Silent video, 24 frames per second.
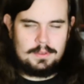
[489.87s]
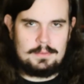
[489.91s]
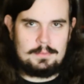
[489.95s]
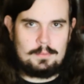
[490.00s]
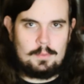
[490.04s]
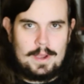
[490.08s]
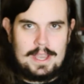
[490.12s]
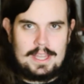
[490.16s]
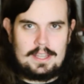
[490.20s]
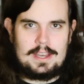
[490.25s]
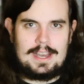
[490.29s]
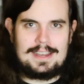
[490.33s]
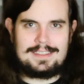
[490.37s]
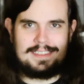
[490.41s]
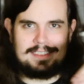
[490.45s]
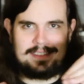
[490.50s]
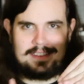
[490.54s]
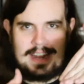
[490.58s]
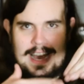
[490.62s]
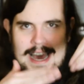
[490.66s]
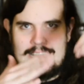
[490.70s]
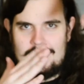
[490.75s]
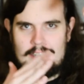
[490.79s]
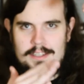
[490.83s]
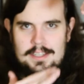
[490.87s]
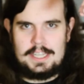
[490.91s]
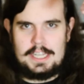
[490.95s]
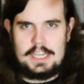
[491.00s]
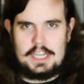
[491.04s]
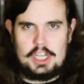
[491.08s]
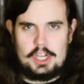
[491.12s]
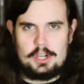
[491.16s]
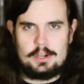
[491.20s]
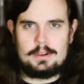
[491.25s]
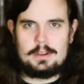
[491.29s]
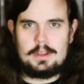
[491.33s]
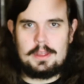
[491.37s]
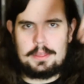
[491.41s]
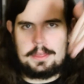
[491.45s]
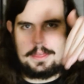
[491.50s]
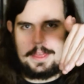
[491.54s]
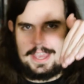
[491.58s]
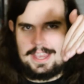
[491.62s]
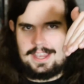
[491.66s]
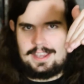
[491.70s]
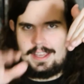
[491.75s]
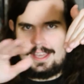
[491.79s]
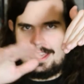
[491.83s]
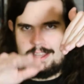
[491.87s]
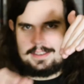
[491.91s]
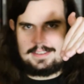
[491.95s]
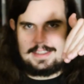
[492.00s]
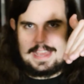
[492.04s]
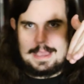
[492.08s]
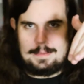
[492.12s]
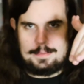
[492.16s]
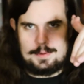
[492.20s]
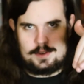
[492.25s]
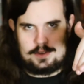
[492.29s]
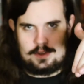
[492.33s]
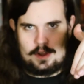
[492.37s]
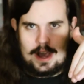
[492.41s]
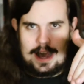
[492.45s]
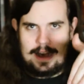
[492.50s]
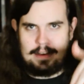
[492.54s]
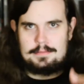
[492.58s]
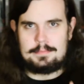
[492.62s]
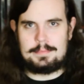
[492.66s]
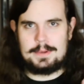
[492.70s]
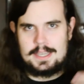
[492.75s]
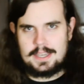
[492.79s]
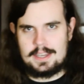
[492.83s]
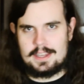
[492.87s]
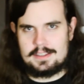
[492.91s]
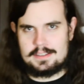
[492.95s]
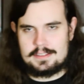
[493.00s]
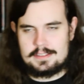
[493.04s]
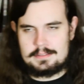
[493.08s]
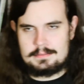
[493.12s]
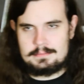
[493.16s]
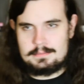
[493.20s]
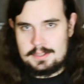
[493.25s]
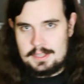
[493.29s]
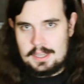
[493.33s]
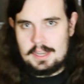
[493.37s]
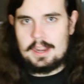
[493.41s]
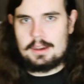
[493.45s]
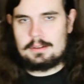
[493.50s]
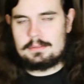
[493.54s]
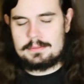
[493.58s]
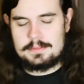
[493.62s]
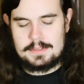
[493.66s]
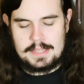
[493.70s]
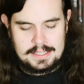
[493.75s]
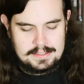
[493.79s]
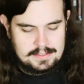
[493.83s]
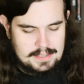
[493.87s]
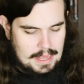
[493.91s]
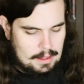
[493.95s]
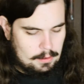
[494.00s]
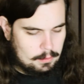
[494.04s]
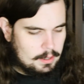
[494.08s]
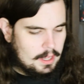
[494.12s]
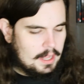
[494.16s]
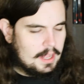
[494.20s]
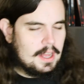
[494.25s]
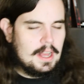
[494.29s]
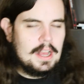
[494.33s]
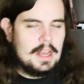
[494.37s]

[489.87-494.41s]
weight loss is not a linear thing. It tapers off because you know that's how